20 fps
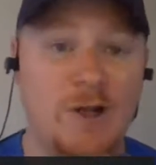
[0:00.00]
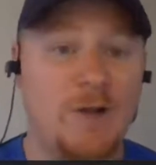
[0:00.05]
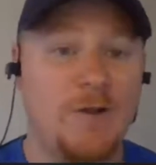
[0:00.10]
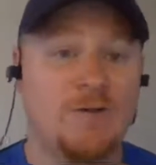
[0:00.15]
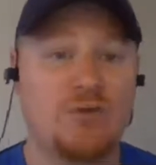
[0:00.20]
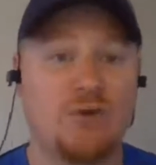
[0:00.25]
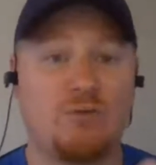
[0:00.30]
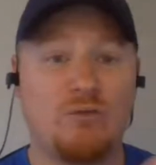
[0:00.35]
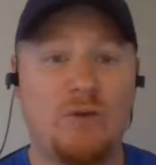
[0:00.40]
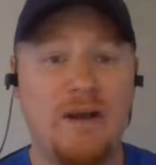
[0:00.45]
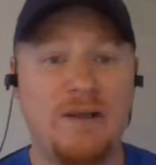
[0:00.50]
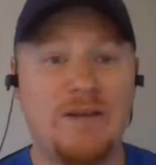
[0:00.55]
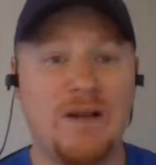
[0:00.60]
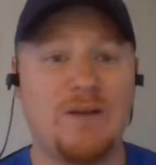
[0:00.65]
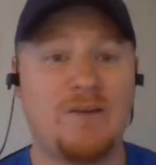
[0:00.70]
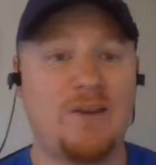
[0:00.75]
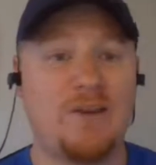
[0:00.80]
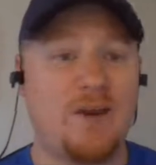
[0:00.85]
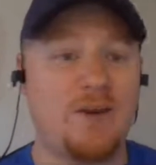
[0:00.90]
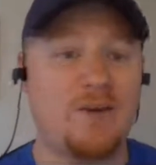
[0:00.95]
So right
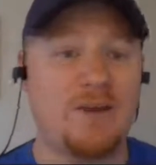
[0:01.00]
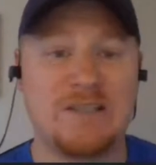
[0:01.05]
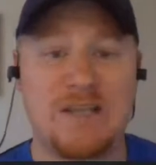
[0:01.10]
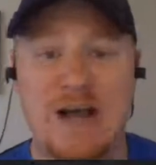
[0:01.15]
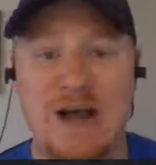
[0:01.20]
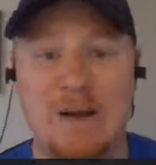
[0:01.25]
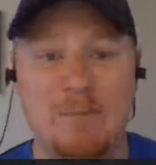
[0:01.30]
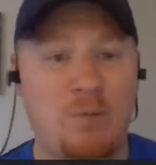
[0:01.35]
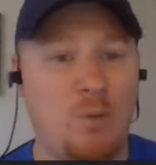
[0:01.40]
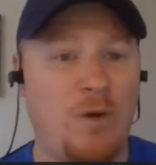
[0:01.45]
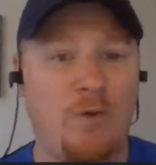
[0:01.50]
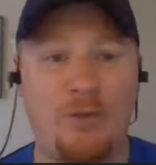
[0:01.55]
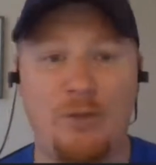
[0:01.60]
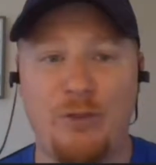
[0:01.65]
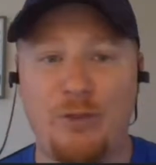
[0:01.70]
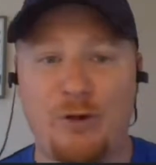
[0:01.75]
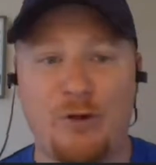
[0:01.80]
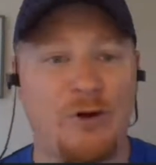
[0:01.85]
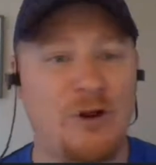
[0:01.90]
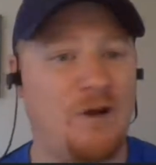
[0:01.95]
there, they're in the top
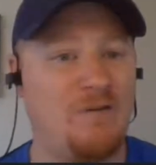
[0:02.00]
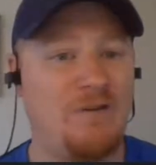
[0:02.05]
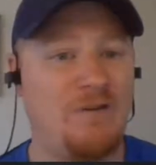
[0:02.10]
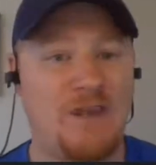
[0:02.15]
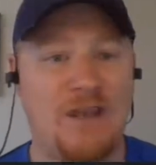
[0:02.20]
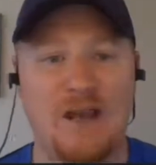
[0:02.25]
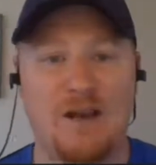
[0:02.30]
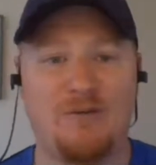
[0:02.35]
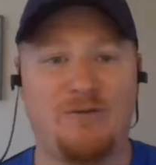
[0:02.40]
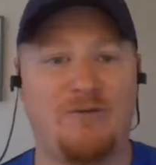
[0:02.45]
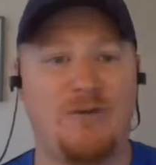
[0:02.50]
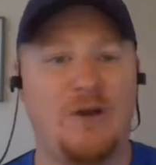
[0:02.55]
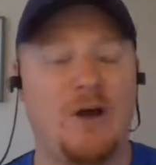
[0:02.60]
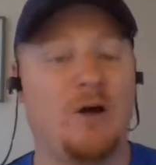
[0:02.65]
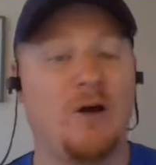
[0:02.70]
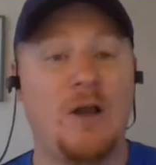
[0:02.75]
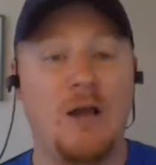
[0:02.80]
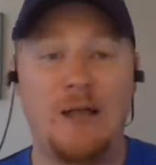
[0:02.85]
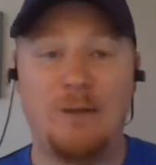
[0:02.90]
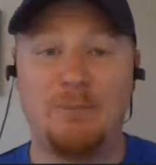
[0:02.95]
1/3 of the
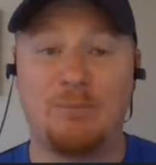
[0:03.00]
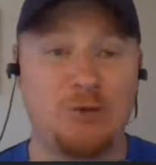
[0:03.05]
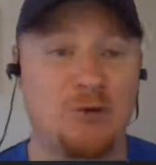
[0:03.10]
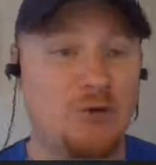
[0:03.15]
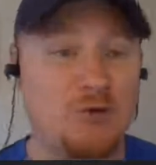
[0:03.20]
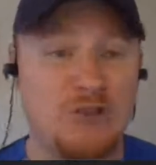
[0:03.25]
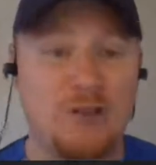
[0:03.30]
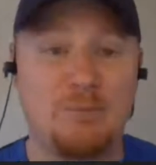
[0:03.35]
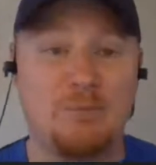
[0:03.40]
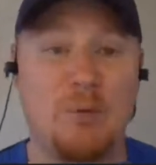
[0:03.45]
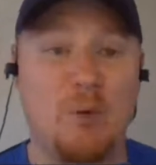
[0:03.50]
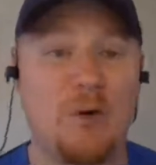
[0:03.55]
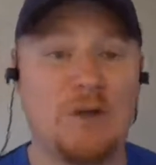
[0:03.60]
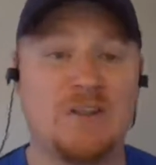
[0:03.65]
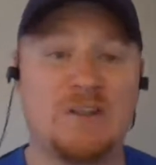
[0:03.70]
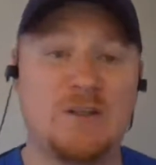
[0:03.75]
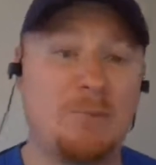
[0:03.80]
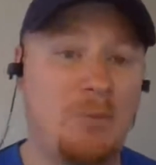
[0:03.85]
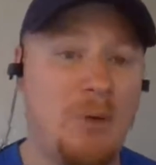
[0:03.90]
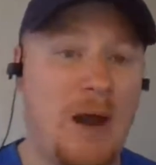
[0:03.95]
NFL in producing points.
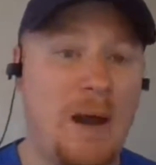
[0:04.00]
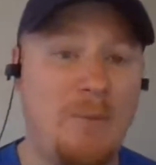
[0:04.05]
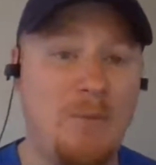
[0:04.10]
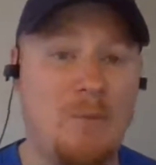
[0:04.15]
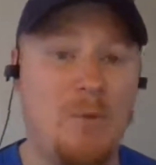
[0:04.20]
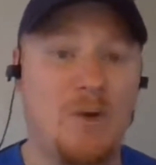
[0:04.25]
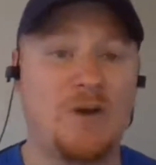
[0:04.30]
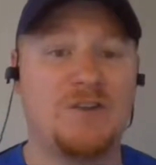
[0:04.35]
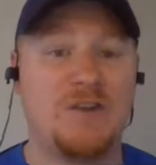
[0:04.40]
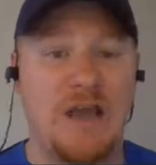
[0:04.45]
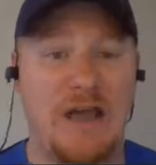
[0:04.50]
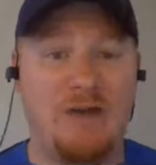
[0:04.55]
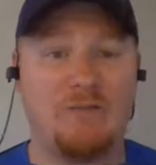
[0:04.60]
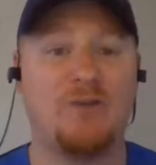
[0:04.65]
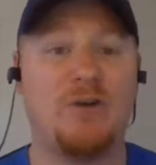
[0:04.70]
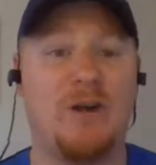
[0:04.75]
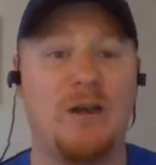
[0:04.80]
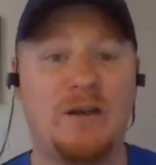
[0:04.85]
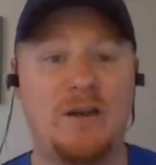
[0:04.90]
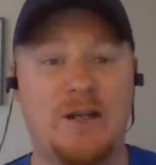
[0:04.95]
The problem was
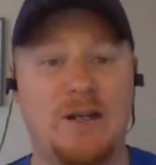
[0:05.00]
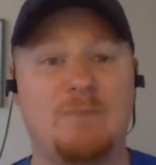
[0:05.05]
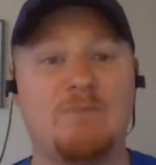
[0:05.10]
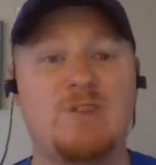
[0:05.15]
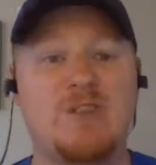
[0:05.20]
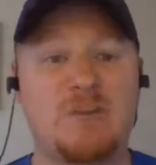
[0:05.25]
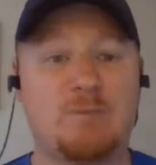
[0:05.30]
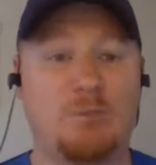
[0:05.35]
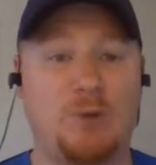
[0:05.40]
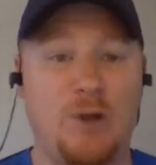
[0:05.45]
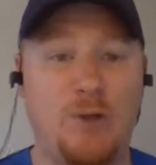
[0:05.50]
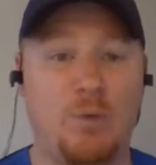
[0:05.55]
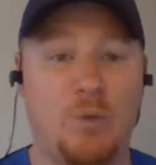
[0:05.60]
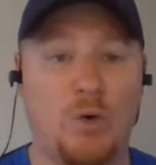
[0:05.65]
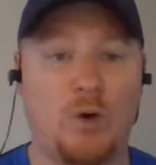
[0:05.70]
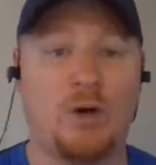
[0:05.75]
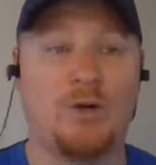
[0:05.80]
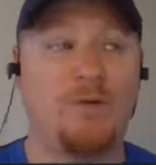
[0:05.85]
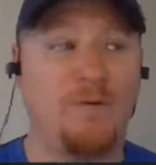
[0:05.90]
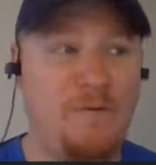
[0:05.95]
Everett and him split
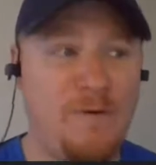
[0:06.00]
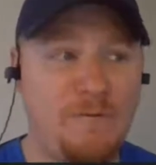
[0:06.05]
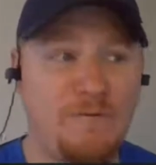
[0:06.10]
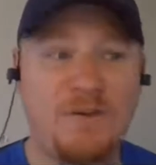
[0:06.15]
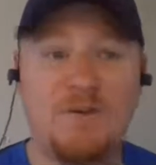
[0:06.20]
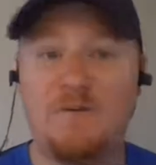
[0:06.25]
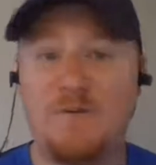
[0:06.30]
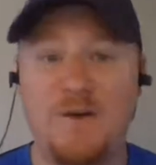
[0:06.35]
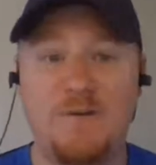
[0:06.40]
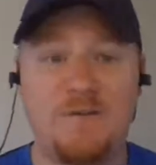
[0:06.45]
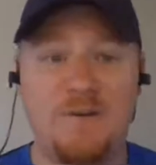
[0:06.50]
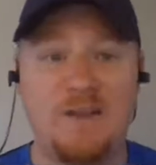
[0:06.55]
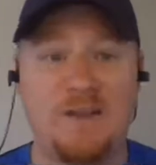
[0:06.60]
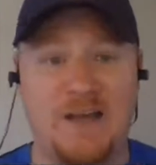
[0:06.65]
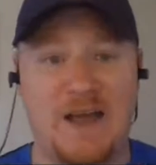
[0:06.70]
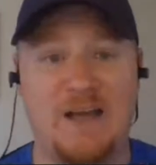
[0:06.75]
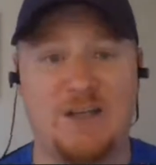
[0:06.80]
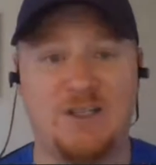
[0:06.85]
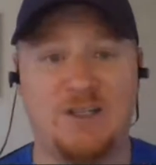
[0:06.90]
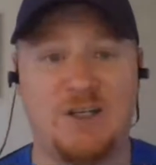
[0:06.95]
work 50-50
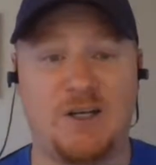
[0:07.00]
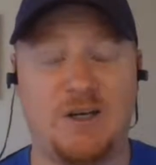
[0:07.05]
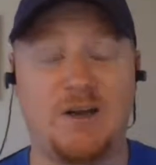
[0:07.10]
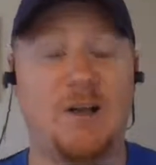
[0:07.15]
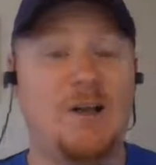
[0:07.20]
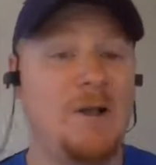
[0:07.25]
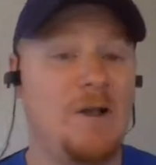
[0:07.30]
last year.